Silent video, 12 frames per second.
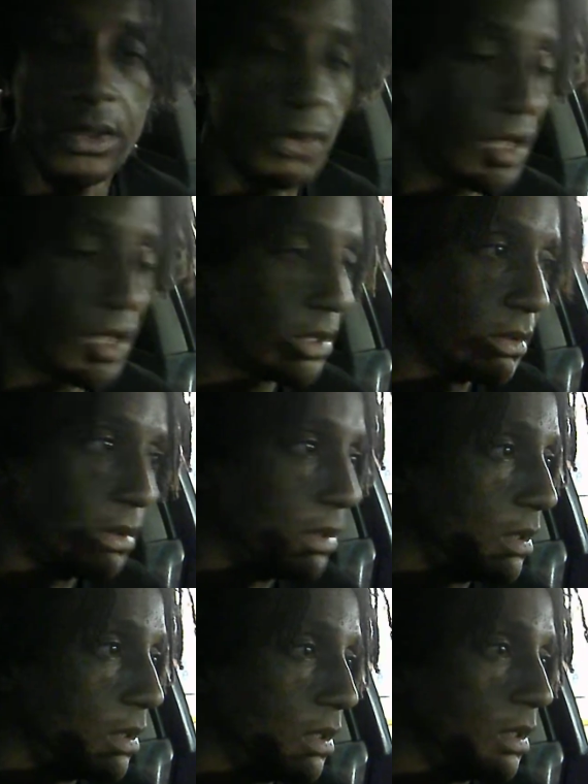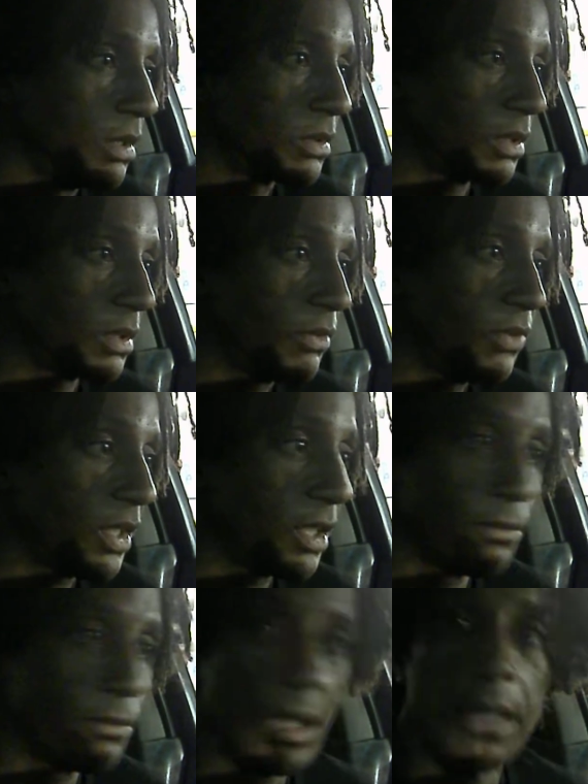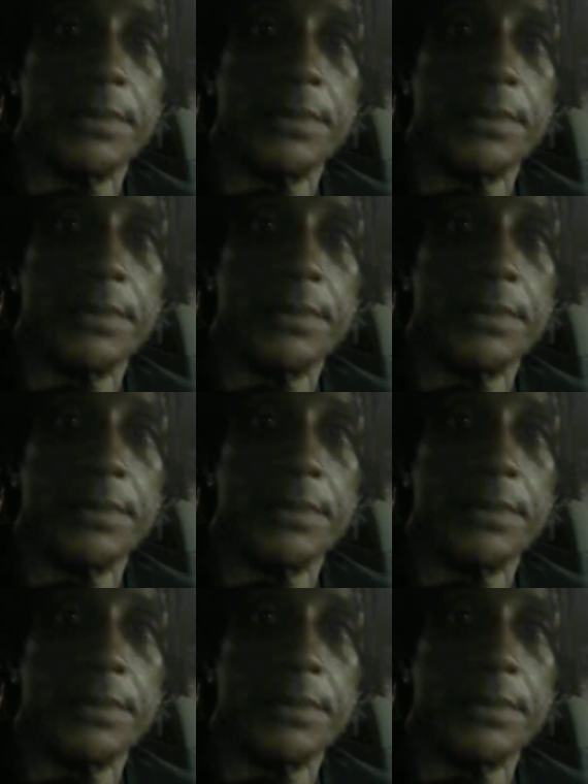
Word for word: so I can say fuck everybody.